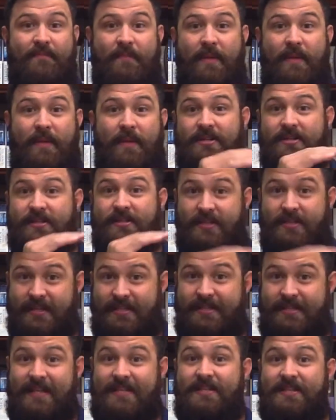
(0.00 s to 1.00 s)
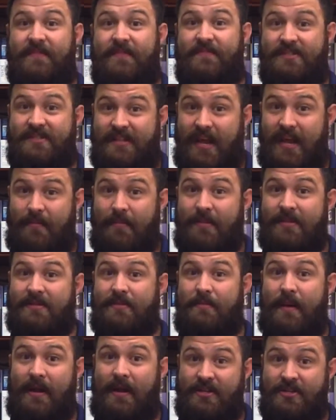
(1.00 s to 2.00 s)
made just successive statements
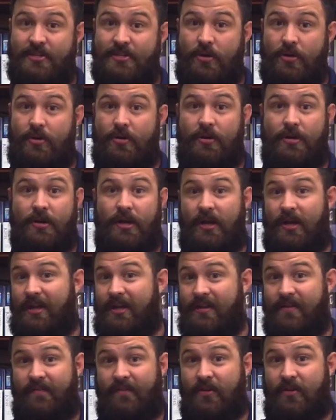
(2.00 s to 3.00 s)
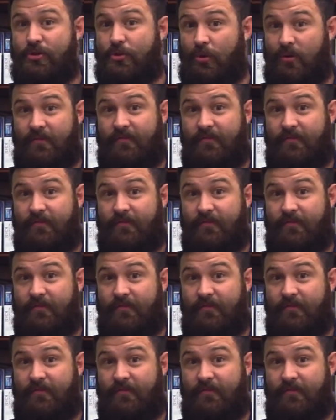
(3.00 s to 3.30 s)
about a certain uh, individual, a